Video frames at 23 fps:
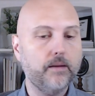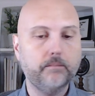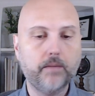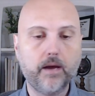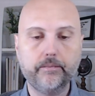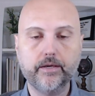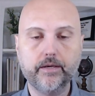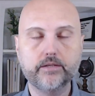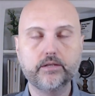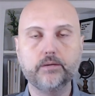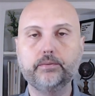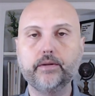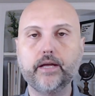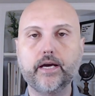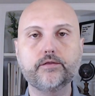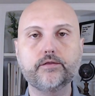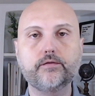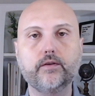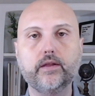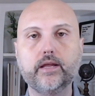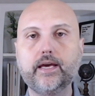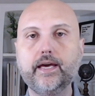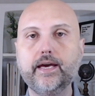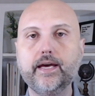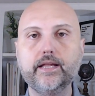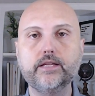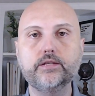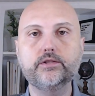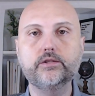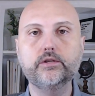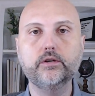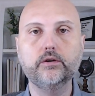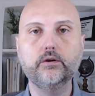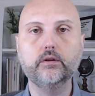Maybe it's a place for the
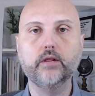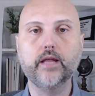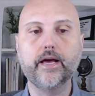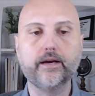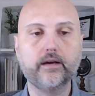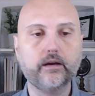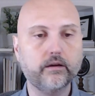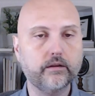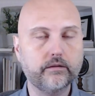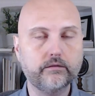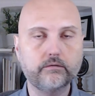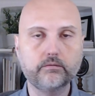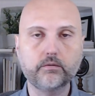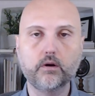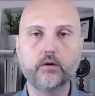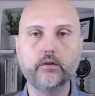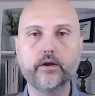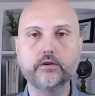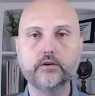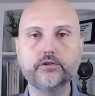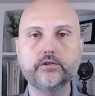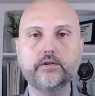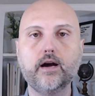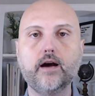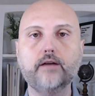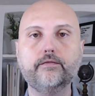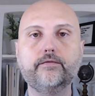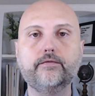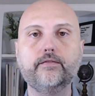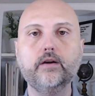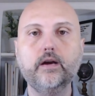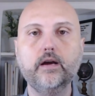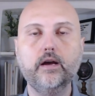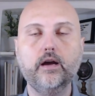kids to like throw their
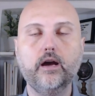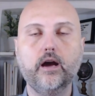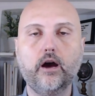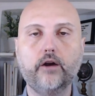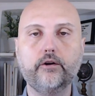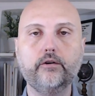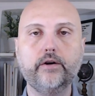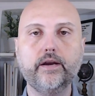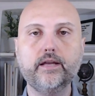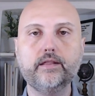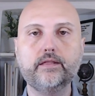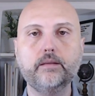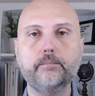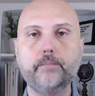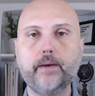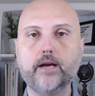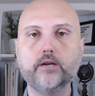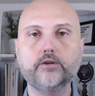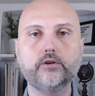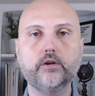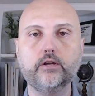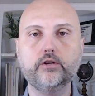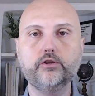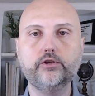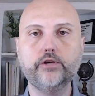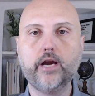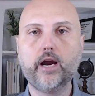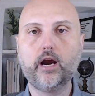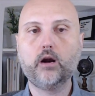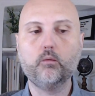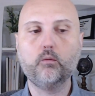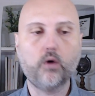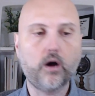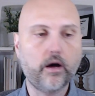stuff underneath the bench or the
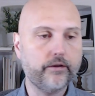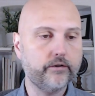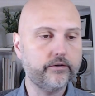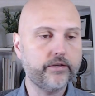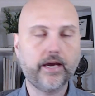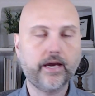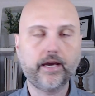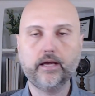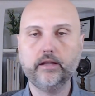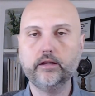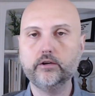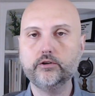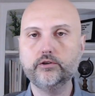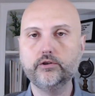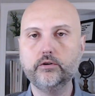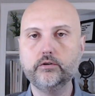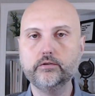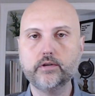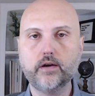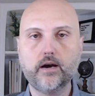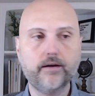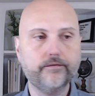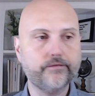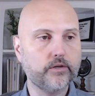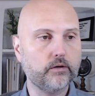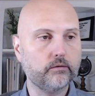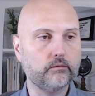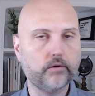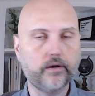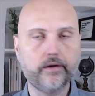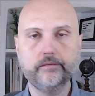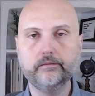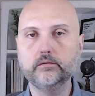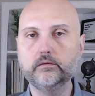chair while they're taking their shoes off to
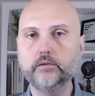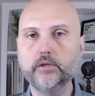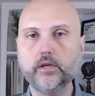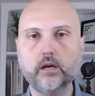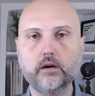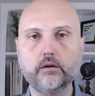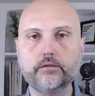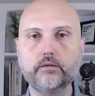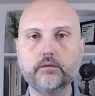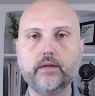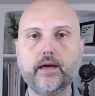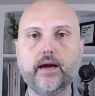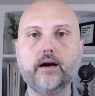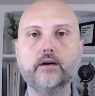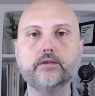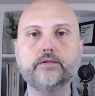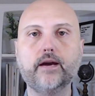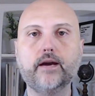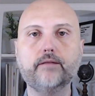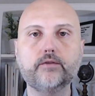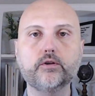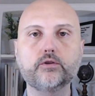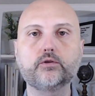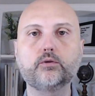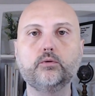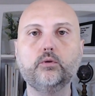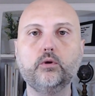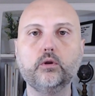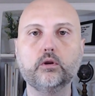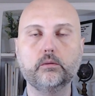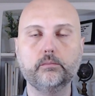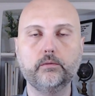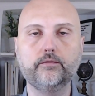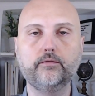run you know through the house after
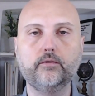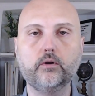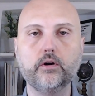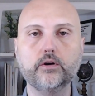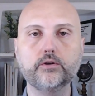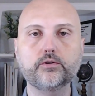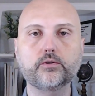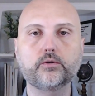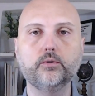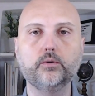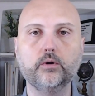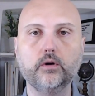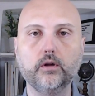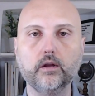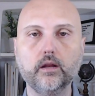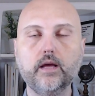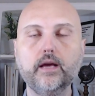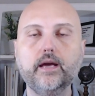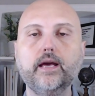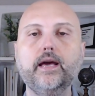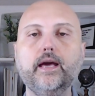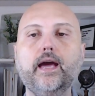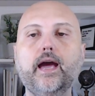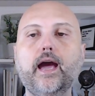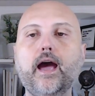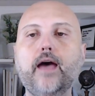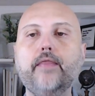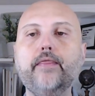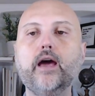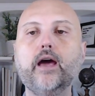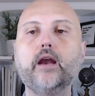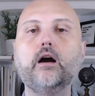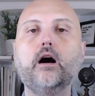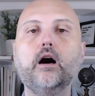school or before school,
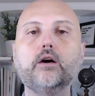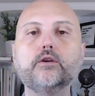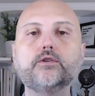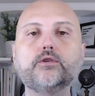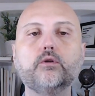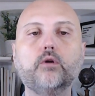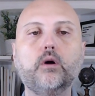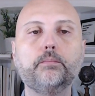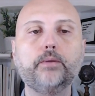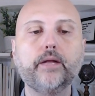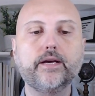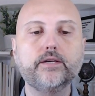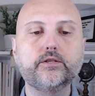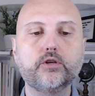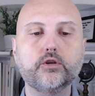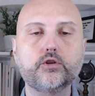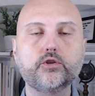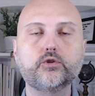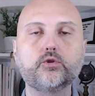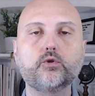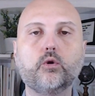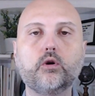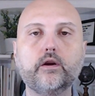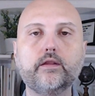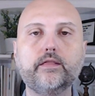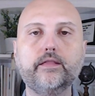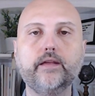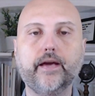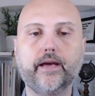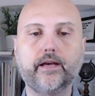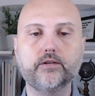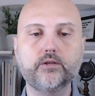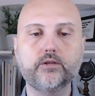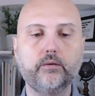and then also a place to store
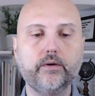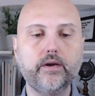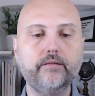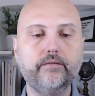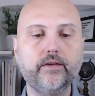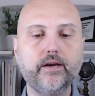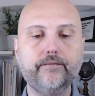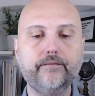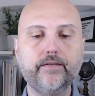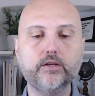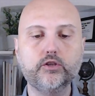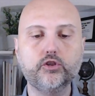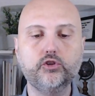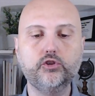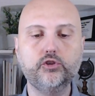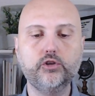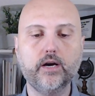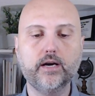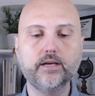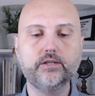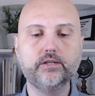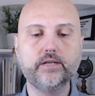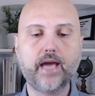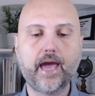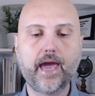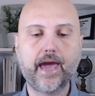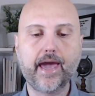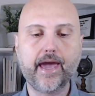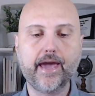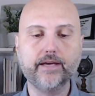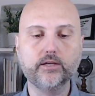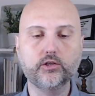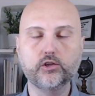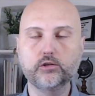things. So even if it's just
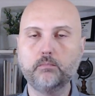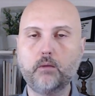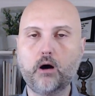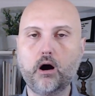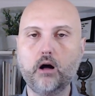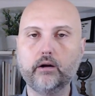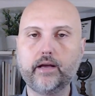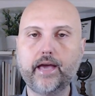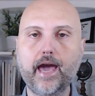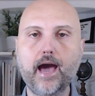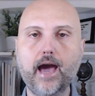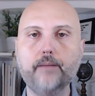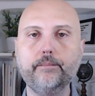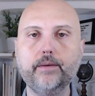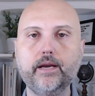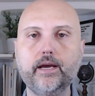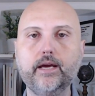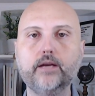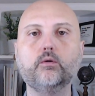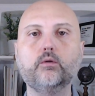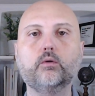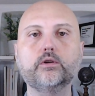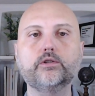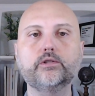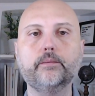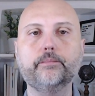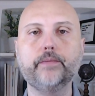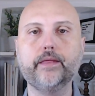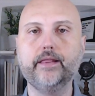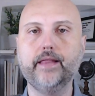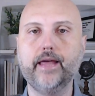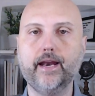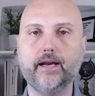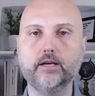a small cabinet or
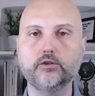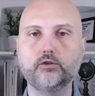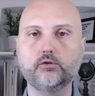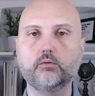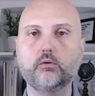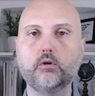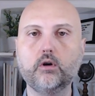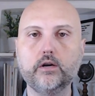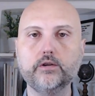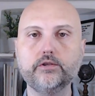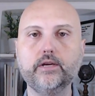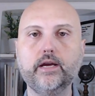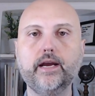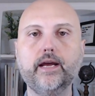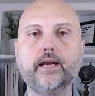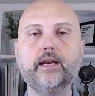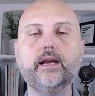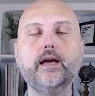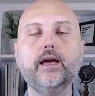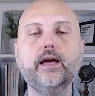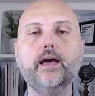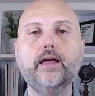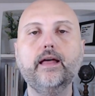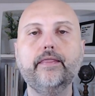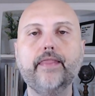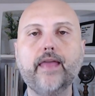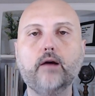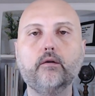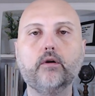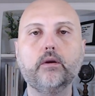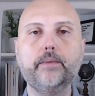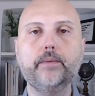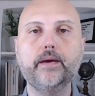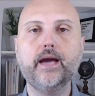something that has drawers in it,
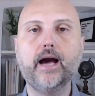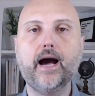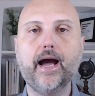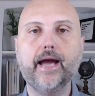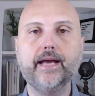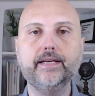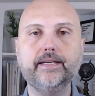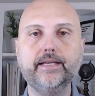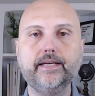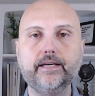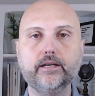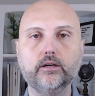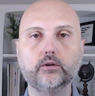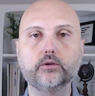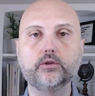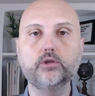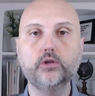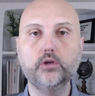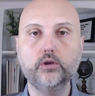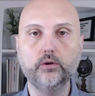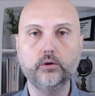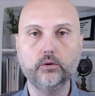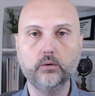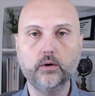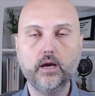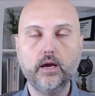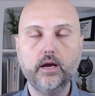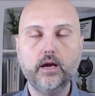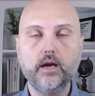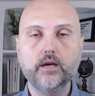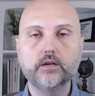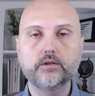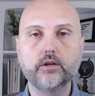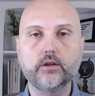that would would be ideal too.
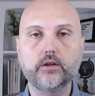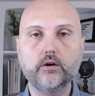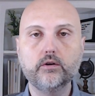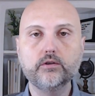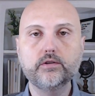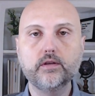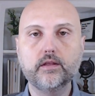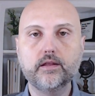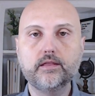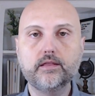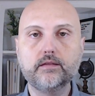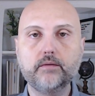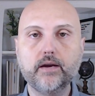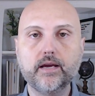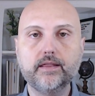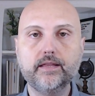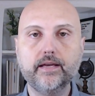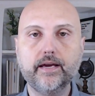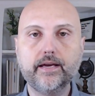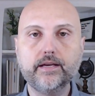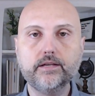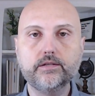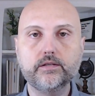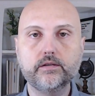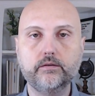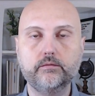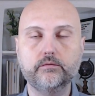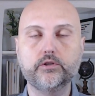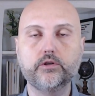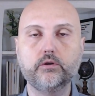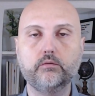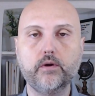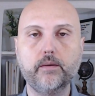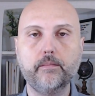So those are the three things to,
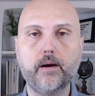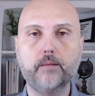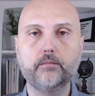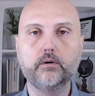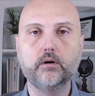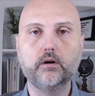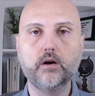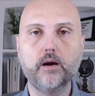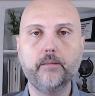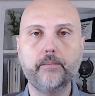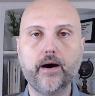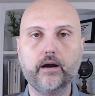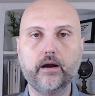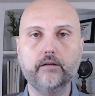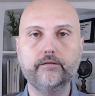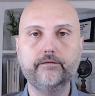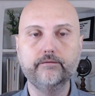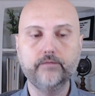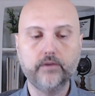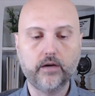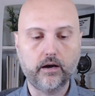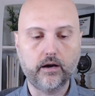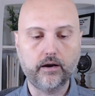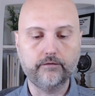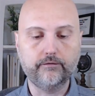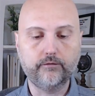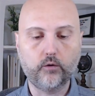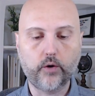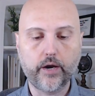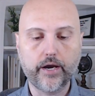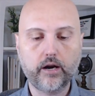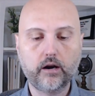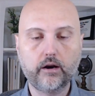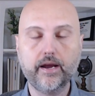to remember about a, a
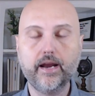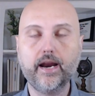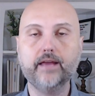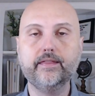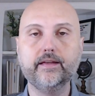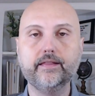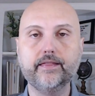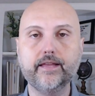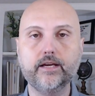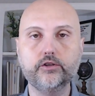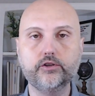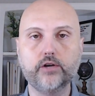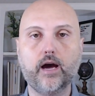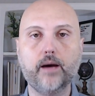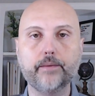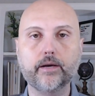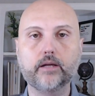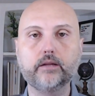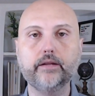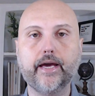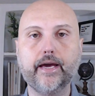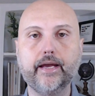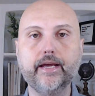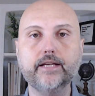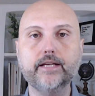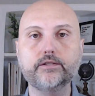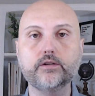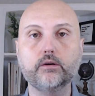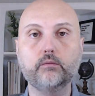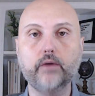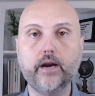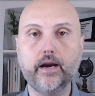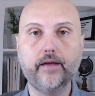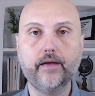and I think that John McClain hits
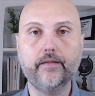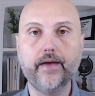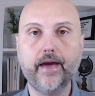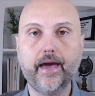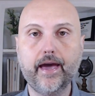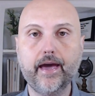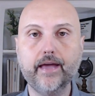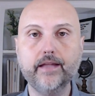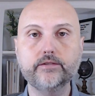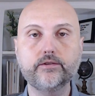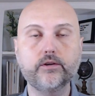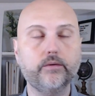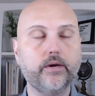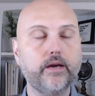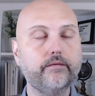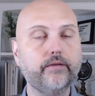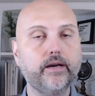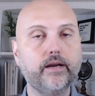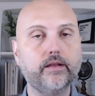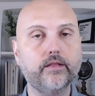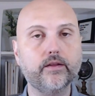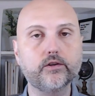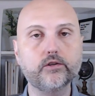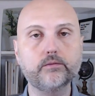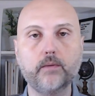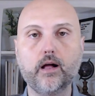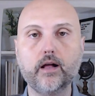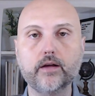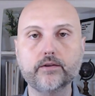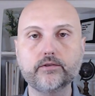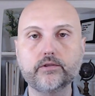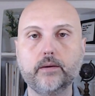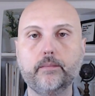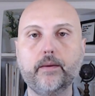it right on the head. So even in the
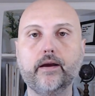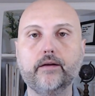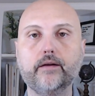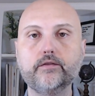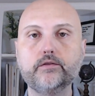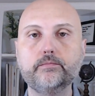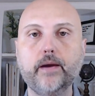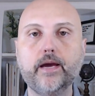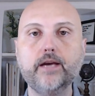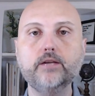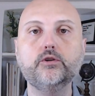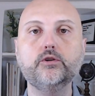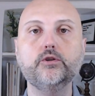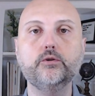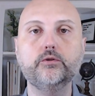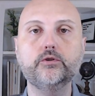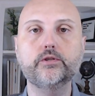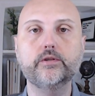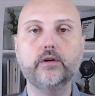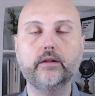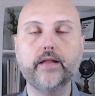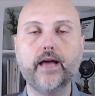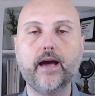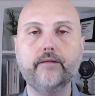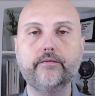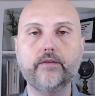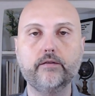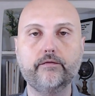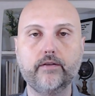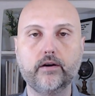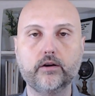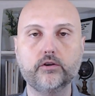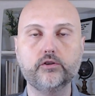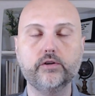smallest amount of space, you still have
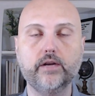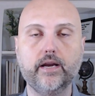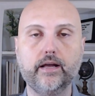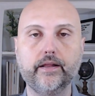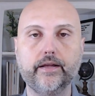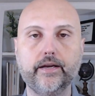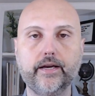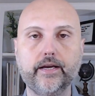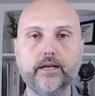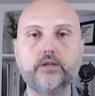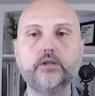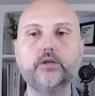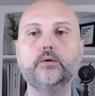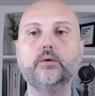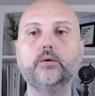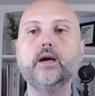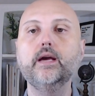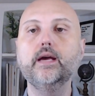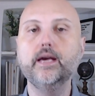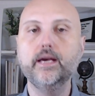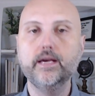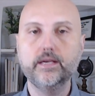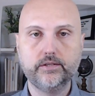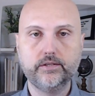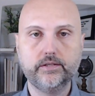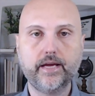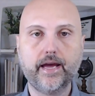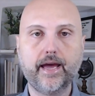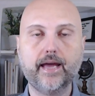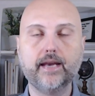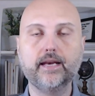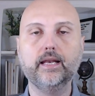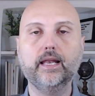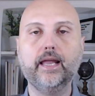the functionality to
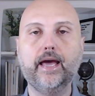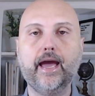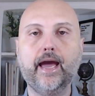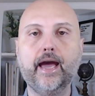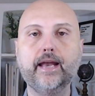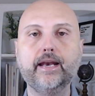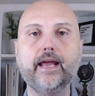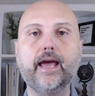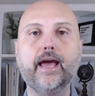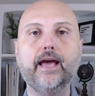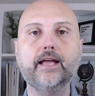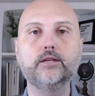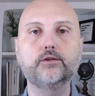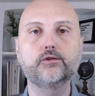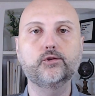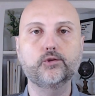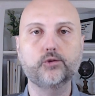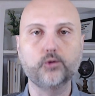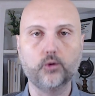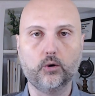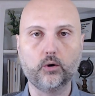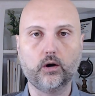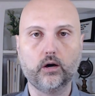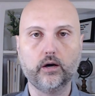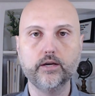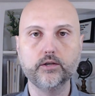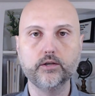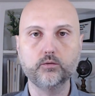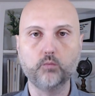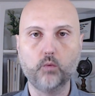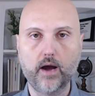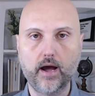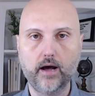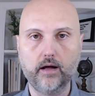stand, land, and store
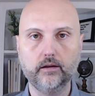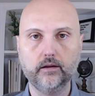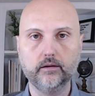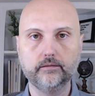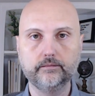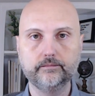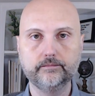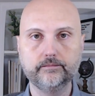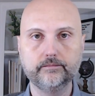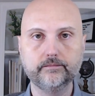as well.